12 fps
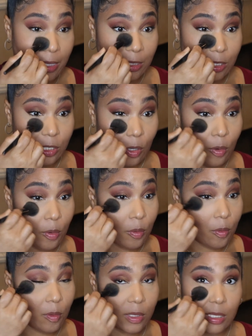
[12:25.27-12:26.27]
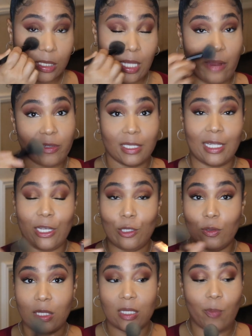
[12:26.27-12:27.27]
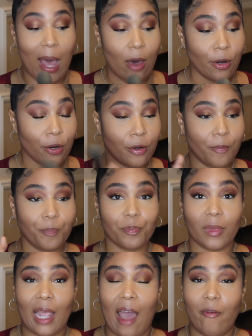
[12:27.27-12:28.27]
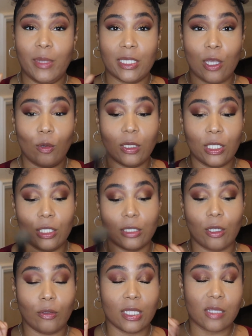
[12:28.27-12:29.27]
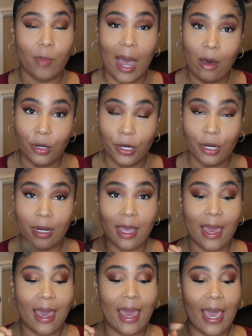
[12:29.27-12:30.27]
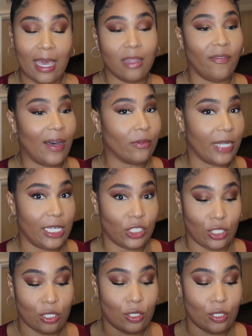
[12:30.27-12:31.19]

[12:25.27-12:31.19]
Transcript: And so ever since I used this powder, I've been totally hooked on this powder and the foundation.